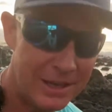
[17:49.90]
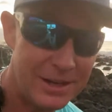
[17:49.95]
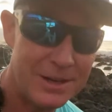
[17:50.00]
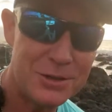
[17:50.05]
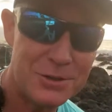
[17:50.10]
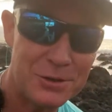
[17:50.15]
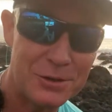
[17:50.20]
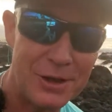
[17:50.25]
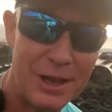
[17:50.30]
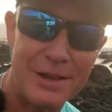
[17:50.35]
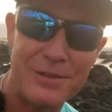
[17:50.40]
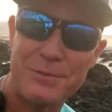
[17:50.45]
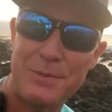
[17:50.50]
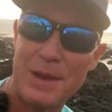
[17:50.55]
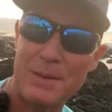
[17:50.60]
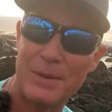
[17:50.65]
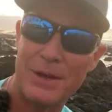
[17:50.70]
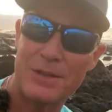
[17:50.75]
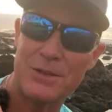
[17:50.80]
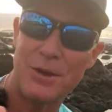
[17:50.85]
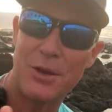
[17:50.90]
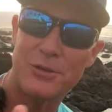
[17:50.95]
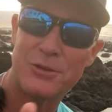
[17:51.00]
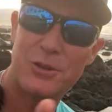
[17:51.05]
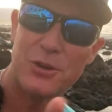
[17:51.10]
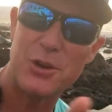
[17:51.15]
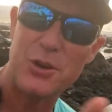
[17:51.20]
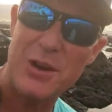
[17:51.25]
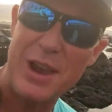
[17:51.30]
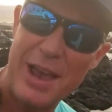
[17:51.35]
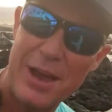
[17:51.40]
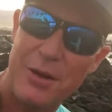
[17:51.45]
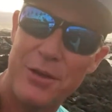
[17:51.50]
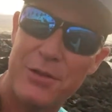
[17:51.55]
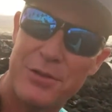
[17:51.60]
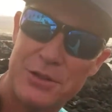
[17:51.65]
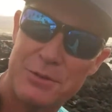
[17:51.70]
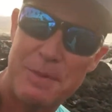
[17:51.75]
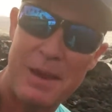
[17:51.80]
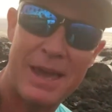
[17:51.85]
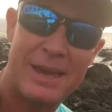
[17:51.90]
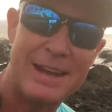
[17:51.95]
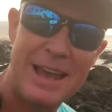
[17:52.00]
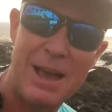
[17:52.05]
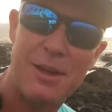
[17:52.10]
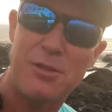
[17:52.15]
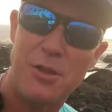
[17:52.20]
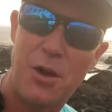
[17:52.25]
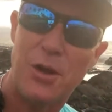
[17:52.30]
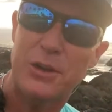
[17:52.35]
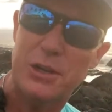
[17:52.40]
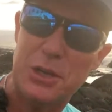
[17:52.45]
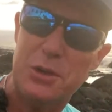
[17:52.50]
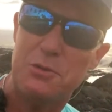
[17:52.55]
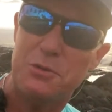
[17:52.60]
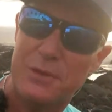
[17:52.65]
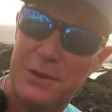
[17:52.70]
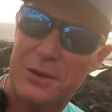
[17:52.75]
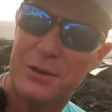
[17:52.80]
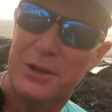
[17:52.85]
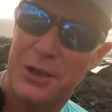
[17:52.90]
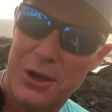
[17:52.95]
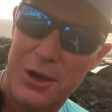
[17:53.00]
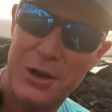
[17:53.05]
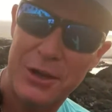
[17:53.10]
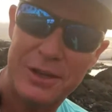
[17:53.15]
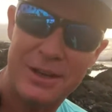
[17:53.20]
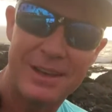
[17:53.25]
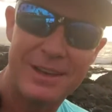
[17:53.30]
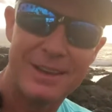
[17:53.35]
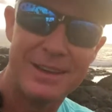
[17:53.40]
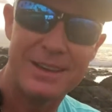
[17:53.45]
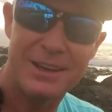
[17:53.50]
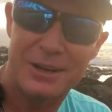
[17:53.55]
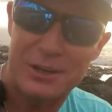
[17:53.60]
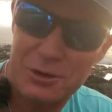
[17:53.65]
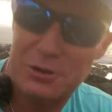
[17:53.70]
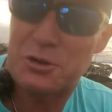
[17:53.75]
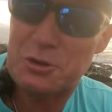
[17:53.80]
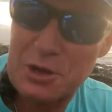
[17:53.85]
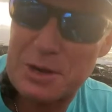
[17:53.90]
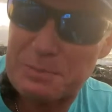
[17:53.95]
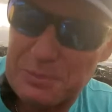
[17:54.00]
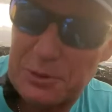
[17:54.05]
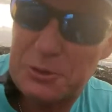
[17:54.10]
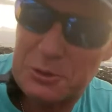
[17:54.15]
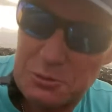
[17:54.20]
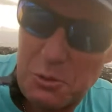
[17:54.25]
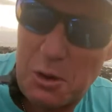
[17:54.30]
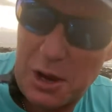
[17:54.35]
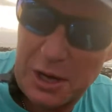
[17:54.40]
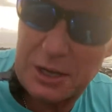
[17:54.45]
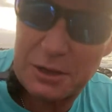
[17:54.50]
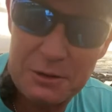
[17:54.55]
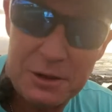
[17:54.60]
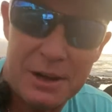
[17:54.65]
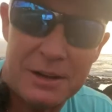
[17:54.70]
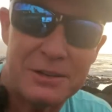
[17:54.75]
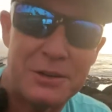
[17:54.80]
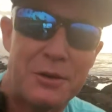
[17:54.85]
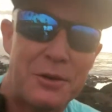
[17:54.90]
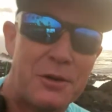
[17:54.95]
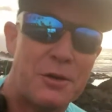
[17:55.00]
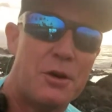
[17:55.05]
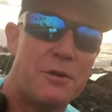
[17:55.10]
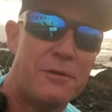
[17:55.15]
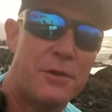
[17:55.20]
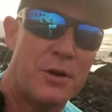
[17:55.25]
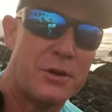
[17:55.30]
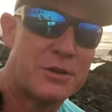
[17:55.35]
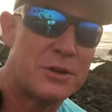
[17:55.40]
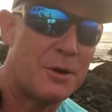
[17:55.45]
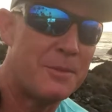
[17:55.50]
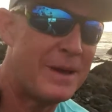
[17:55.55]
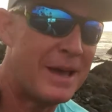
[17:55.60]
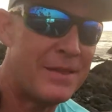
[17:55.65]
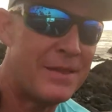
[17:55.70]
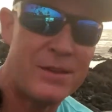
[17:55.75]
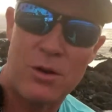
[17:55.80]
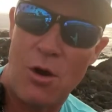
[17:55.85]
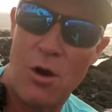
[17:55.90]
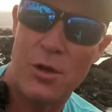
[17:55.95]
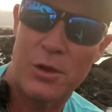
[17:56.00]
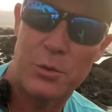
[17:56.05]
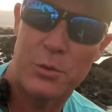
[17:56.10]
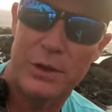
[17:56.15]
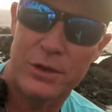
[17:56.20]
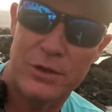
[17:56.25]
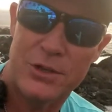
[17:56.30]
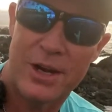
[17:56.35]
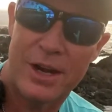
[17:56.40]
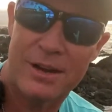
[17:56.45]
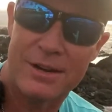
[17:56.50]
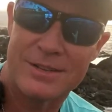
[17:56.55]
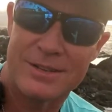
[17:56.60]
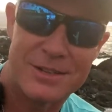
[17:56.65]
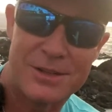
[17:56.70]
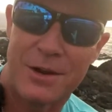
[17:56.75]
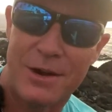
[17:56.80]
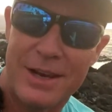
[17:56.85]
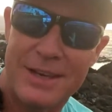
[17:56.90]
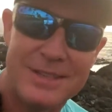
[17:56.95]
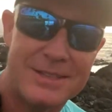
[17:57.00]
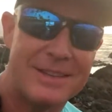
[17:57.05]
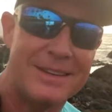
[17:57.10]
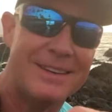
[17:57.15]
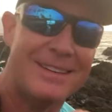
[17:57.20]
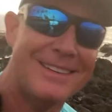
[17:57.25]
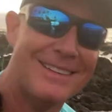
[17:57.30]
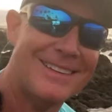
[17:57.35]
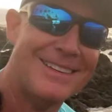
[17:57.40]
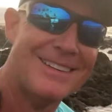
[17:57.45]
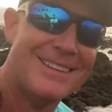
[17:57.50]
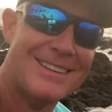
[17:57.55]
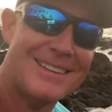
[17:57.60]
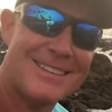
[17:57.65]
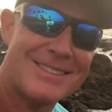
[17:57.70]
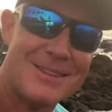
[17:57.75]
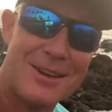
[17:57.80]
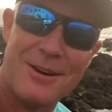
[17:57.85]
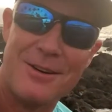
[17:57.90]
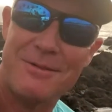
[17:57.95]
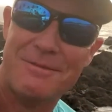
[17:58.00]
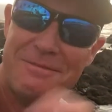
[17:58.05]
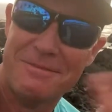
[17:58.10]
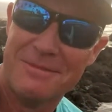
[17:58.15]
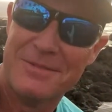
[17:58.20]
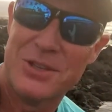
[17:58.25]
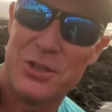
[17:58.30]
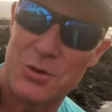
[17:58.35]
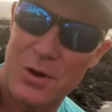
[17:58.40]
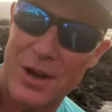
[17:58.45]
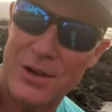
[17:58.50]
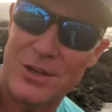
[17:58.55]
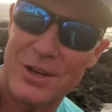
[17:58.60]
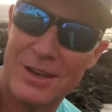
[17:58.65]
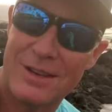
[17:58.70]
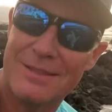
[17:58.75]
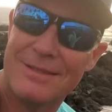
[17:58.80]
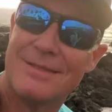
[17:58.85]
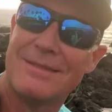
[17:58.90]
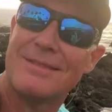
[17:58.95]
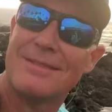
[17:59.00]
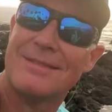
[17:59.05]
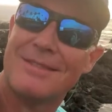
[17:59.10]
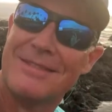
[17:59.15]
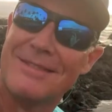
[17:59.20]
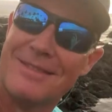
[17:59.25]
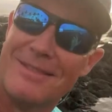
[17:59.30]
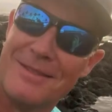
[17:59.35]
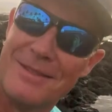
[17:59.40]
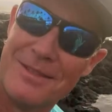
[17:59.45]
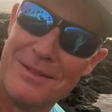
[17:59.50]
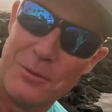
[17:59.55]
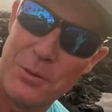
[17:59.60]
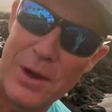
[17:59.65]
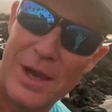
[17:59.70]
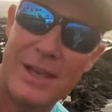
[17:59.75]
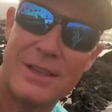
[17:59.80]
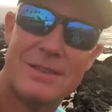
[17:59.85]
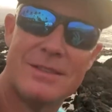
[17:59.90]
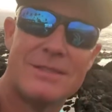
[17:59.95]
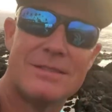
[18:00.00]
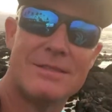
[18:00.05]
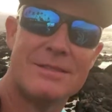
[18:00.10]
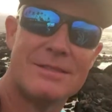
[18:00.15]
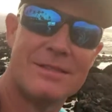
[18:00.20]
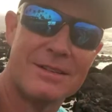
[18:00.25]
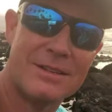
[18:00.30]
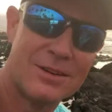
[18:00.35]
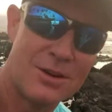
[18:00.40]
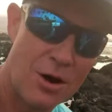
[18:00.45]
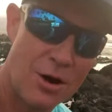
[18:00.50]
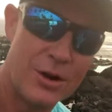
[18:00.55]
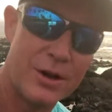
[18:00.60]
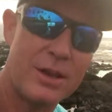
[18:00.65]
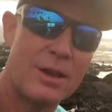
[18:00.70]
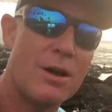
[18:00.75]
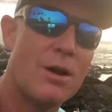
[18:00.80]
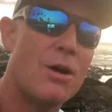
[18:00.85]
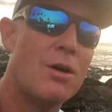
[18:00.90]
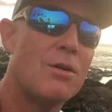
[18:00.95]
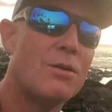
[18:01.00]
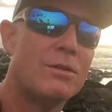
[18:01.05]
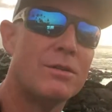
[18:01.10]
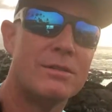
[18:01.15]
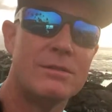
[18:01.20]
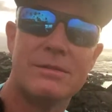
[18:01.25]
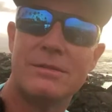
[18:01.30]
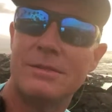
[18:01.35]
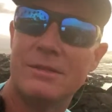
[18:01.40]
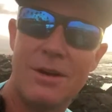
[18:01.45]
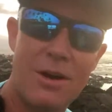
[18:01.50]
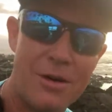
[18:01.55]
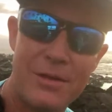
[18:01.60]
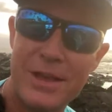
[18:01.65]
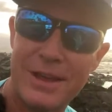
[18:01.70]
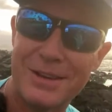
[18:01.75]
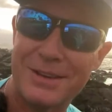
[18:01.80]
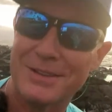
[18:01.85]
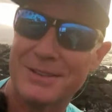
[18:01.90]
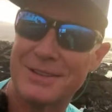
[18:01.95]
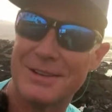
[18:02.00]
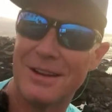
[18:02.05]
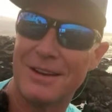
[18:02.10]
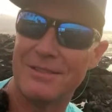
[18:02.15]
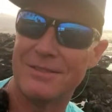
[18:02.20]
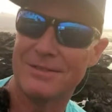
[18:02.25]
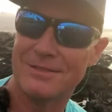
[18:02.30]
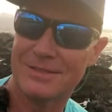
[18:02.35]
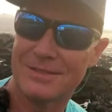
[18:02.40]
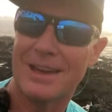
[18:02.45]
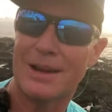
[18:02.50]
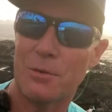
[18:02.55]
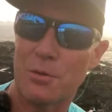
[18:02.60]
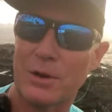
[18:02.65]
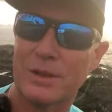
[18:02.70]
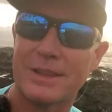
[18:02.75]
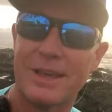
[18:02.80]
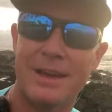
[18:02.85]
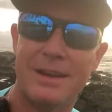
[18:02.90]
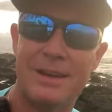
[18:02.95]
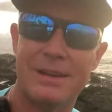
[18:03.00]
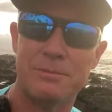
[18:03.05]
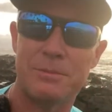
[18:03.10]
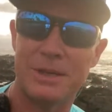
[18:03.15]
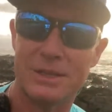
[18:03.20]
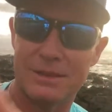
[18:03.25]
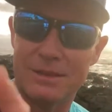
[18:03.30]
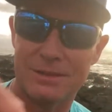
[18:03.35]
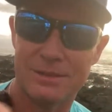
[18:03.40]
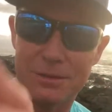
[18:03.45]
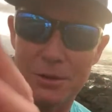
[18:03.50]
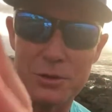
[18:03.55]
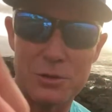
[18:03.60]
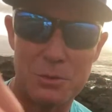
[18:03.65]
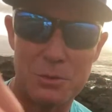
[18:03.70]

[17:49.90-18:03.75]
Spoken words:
is your lifespan, but it's also your health span. How long do you feel good? Are you crippled, walking around? Go to an old folks home, man. They're all in wheelchairs. It's crazy. So stretching, weights, cardio, all that good stuff. Got to work that in, but those are